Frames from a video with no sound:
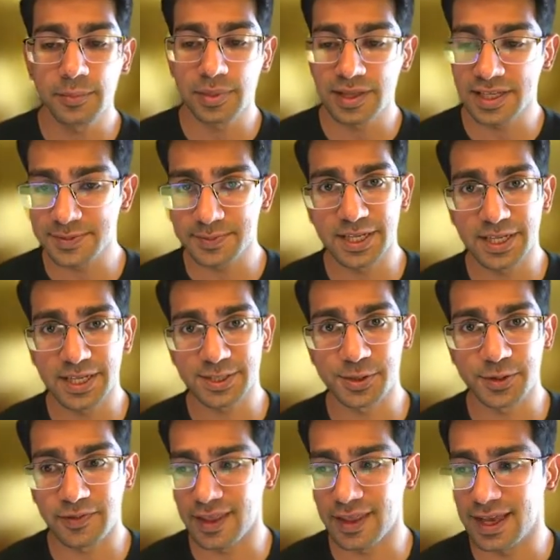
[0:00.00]
please make
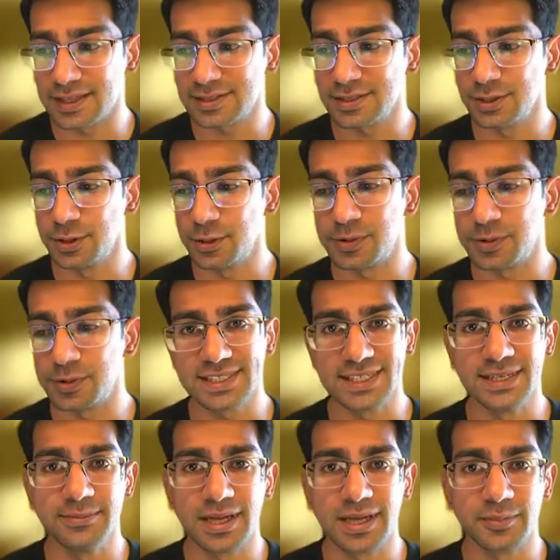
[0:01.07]
sure that your
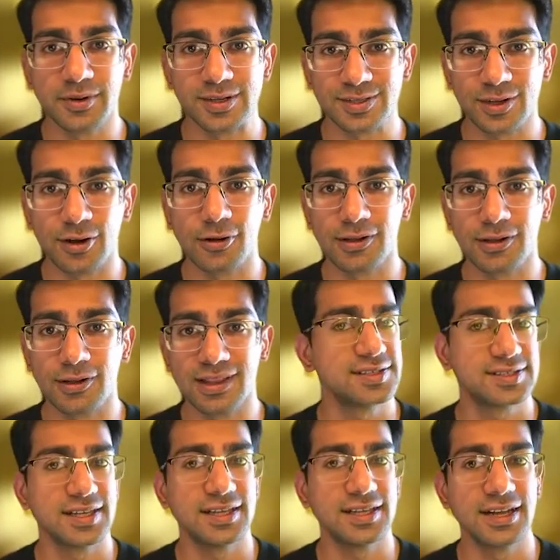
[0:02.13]
team members are
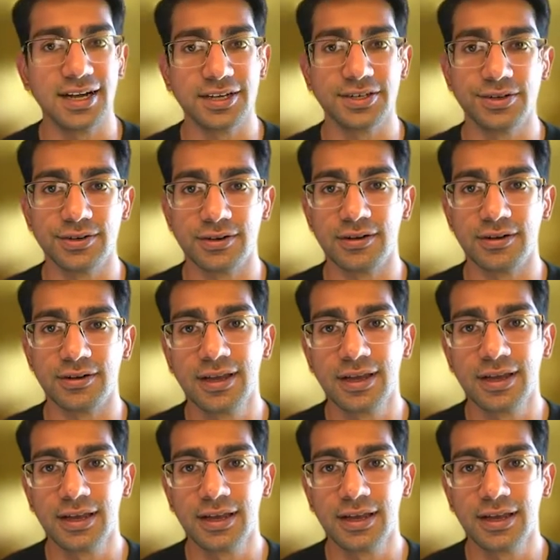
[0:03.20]
listed under